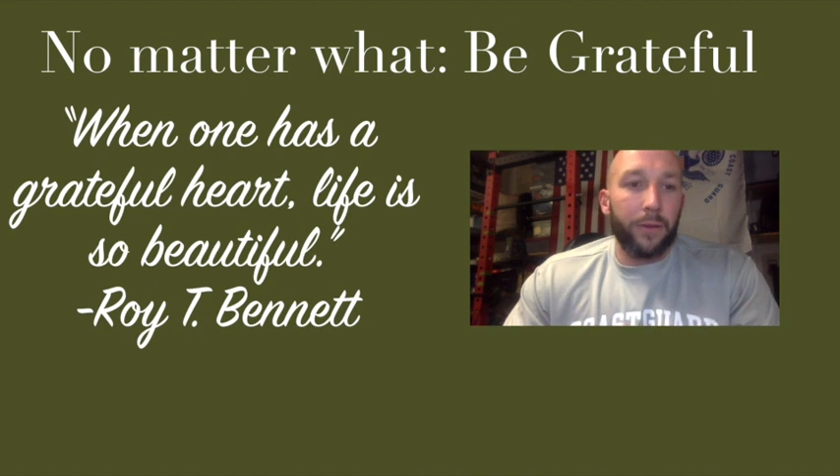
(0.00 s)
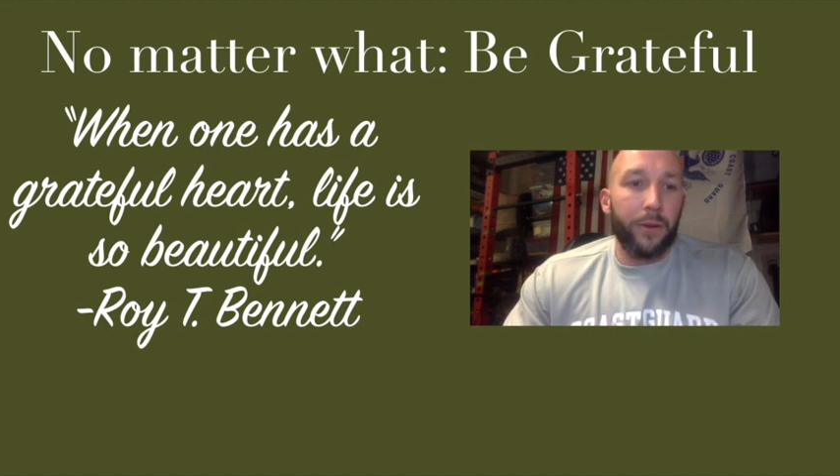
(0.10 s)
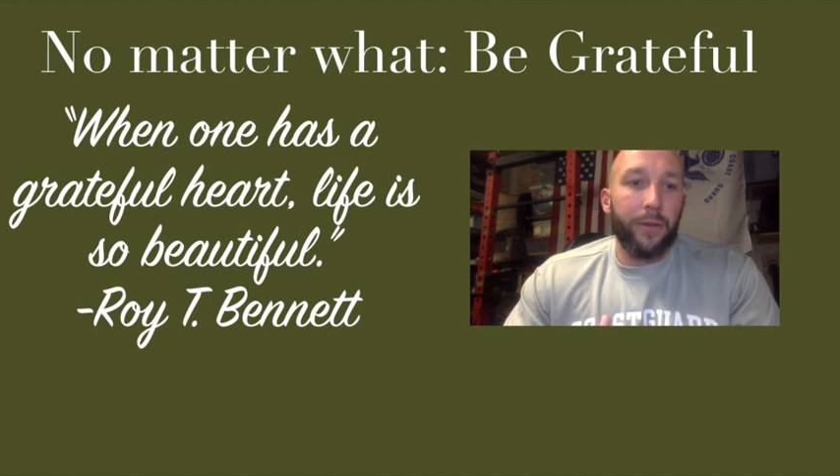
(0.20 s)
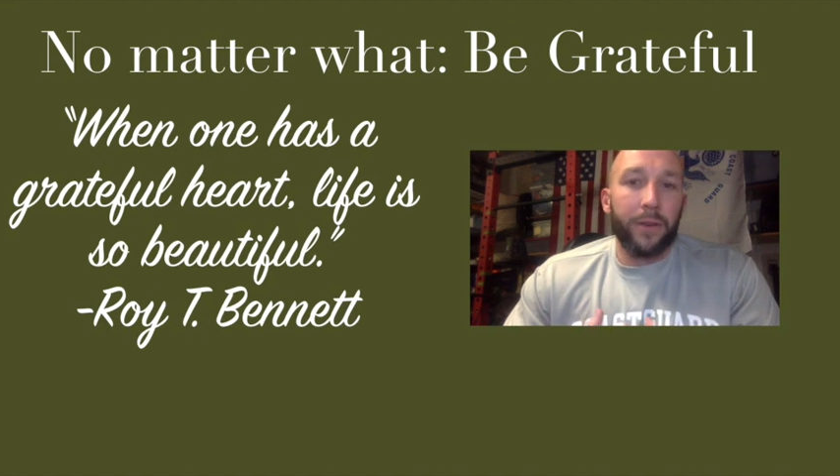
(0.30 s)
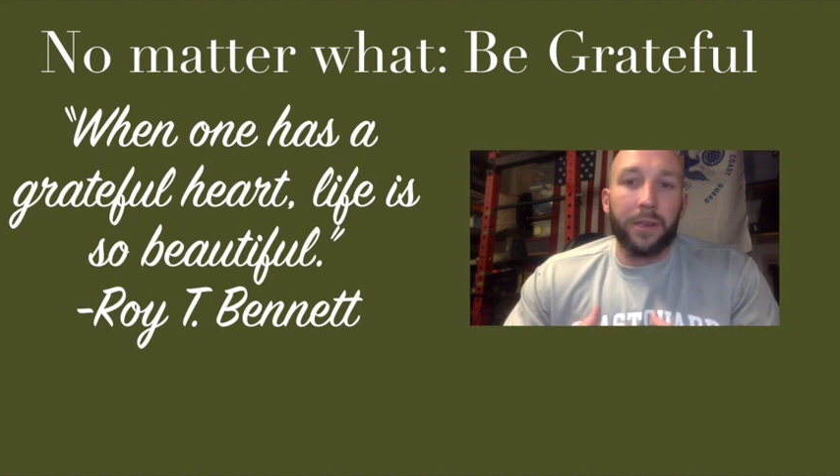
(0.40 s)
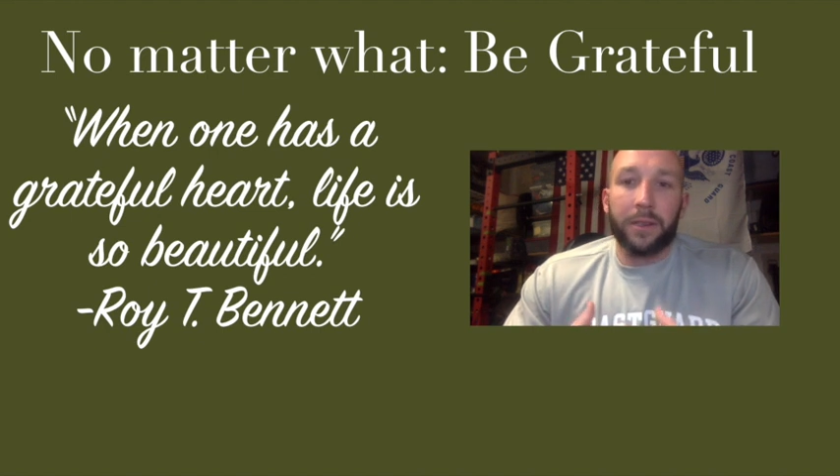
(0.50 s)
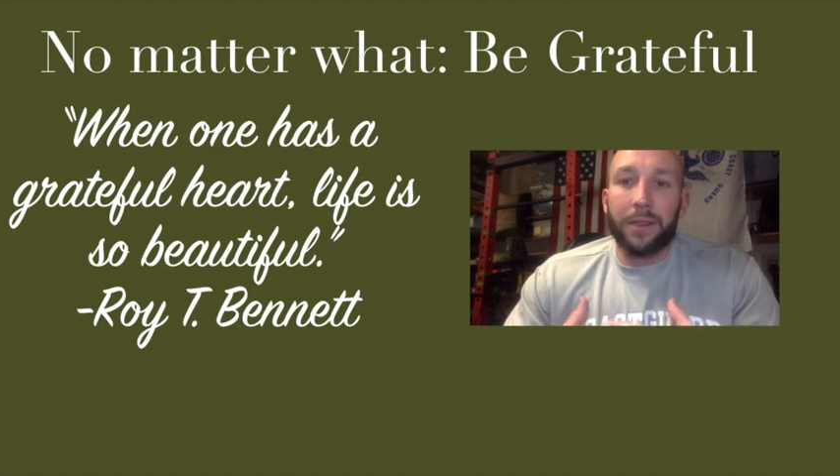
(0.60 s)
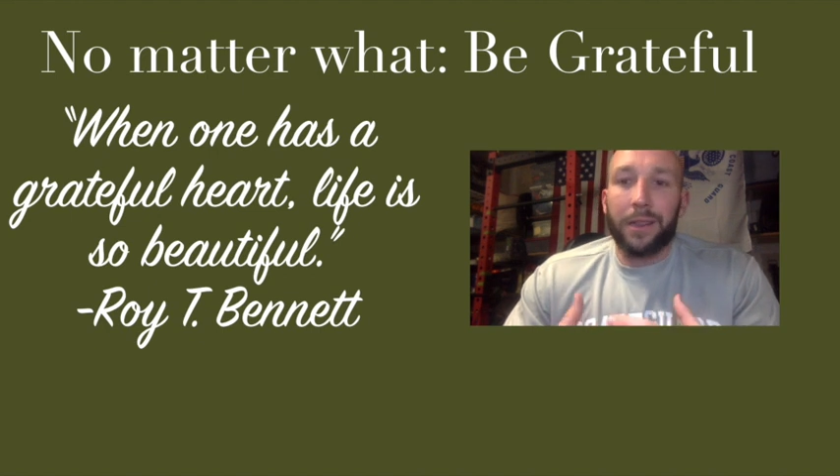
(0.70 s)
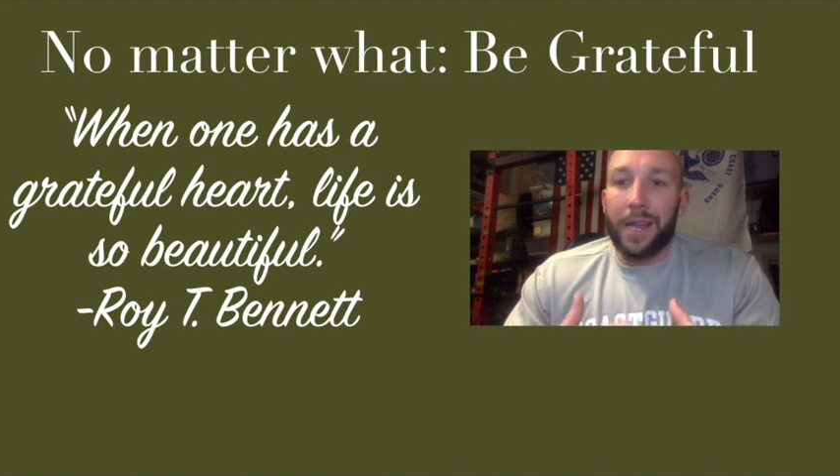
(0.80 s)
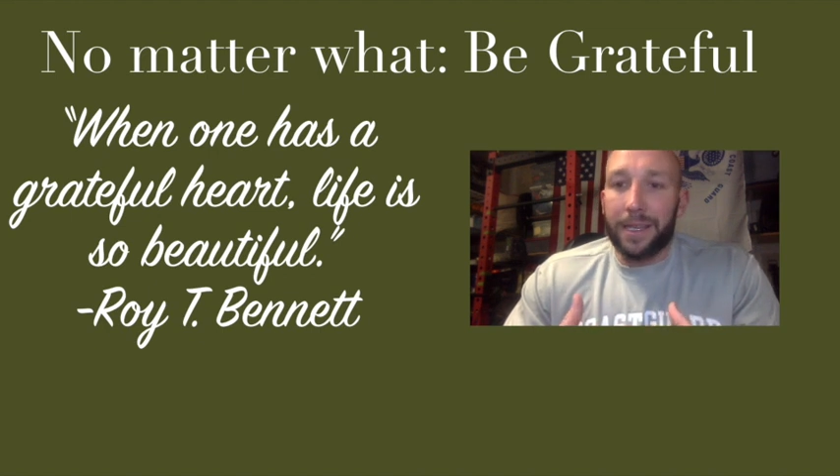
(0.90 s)
or you have a
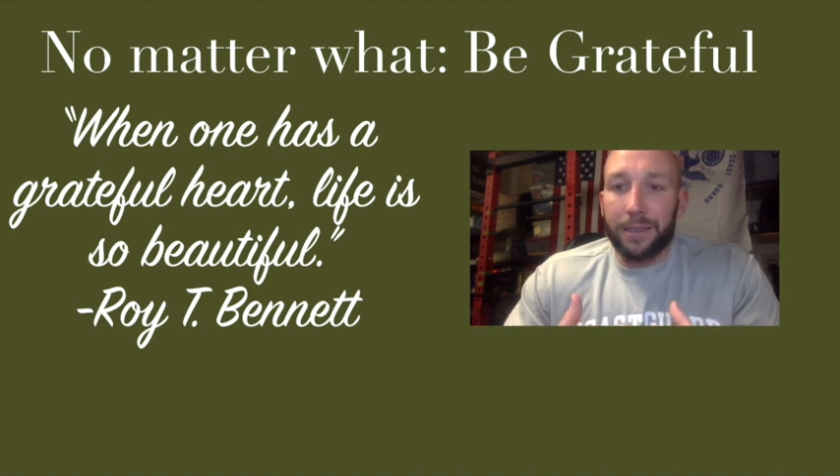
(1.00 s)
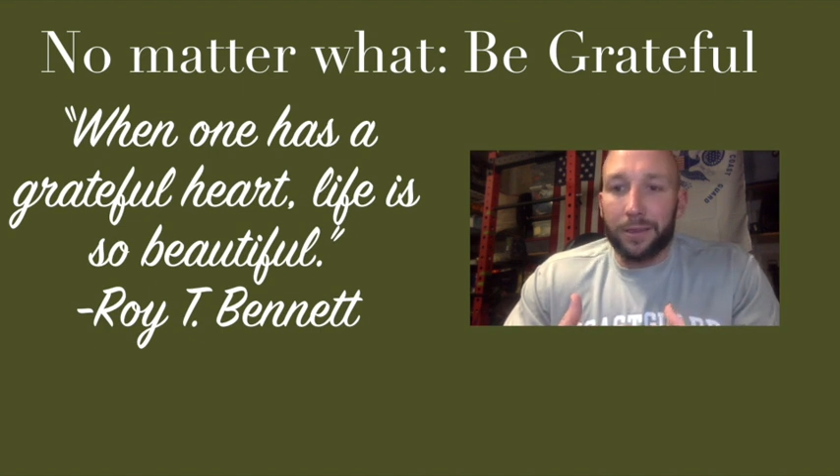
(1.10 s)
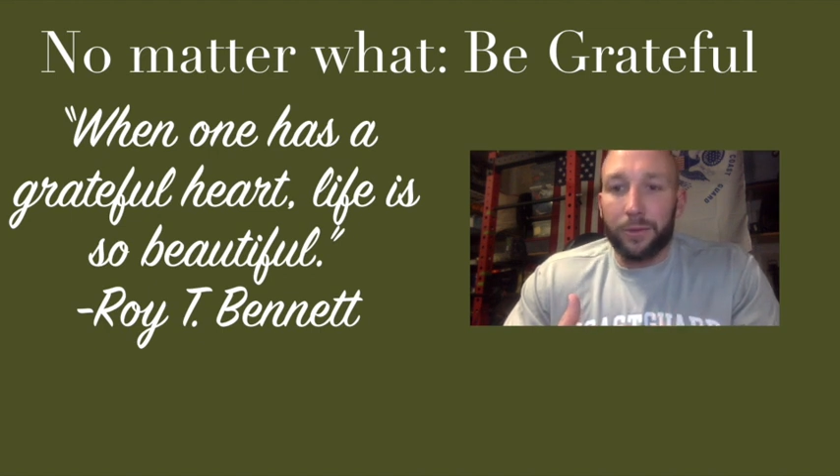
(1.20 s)
class at